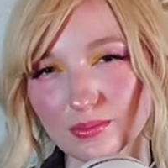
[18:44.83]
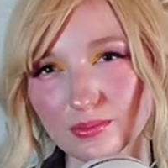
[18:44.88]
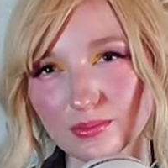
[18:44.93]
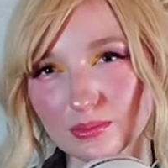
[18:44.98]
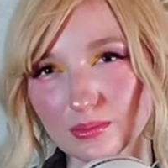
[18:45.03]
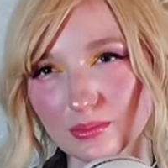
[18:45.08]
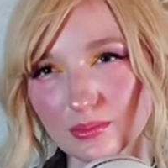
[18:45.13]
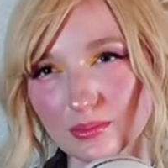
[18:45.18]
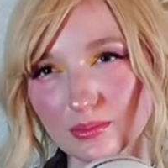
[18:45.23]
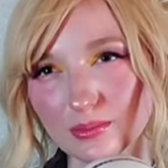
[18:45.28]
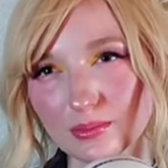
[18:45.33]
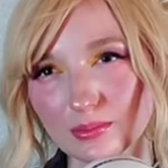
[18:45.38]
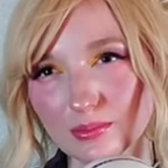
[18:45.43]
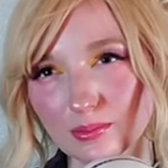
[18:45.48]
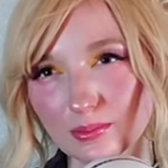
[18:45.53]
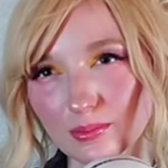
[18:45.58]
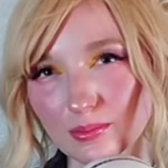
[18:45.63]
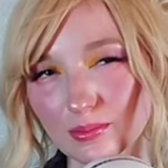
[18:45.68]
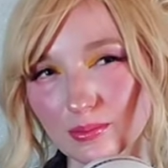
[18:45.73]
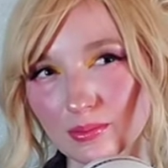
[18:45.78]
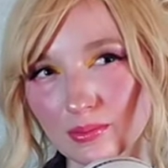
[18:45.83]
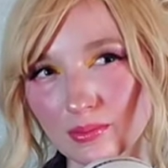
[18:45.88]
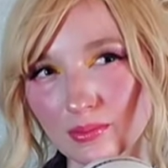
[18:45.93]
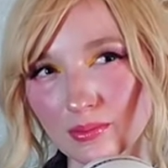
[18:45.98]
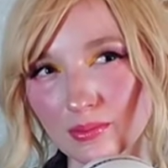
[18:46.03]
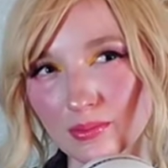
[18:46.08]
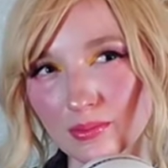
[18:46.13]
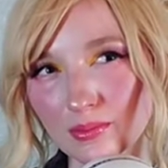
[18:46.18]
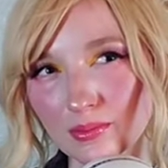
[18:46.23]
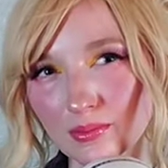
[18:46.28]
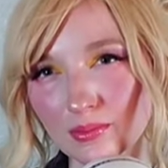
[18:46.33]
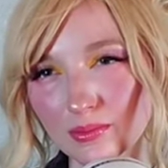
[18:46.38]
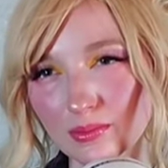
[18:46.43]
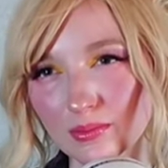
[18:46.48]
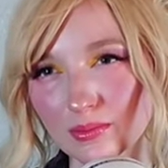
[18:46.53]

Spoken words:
No one is speaking in this clip.